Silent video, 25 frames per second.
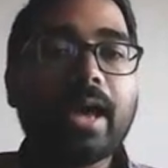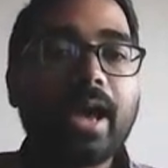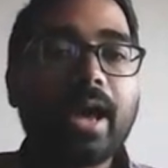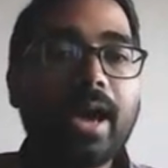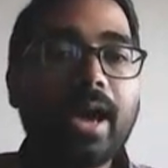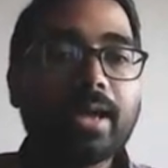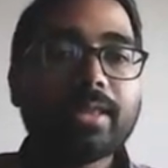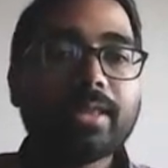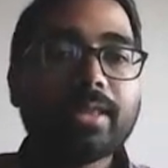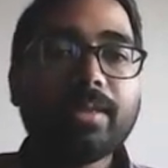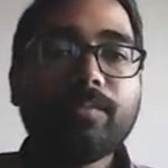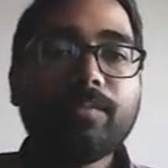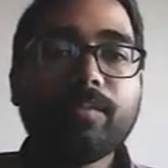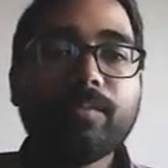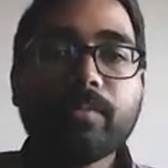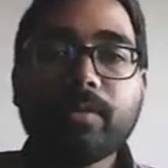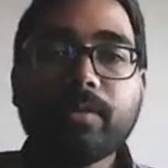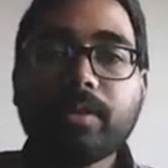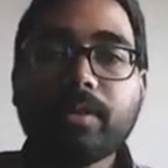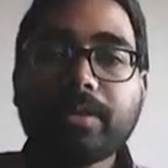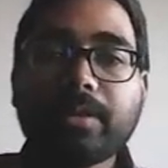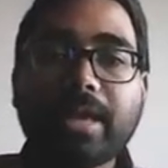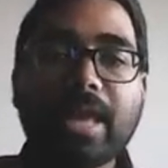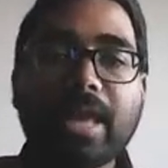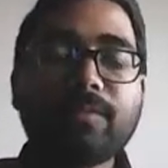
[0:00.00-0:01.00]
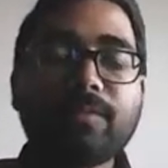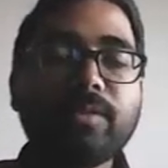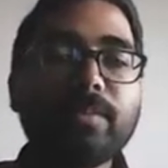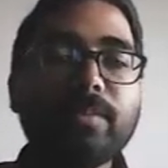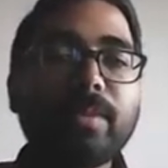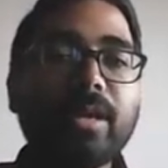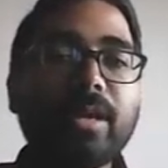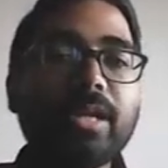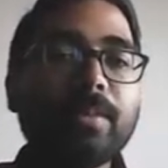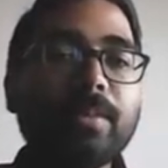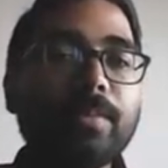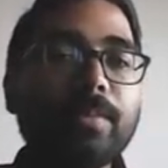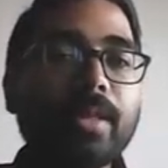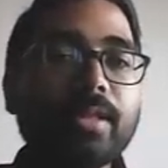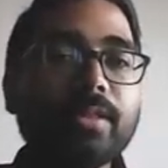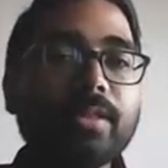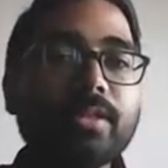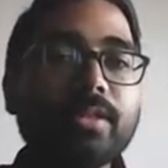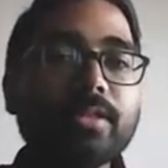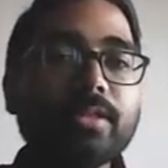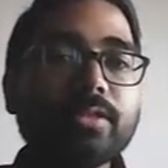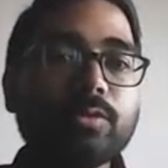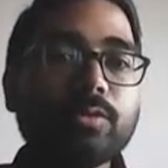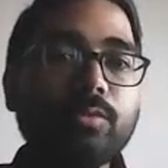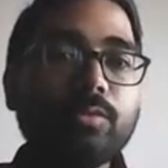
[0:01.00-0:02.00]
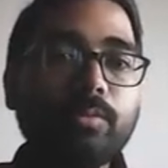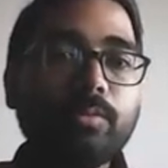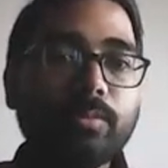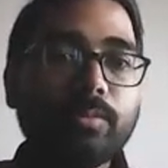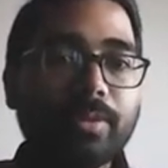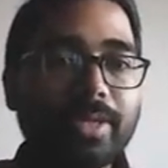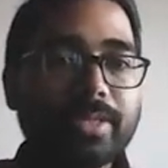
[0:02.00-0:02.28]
can we multiply these two?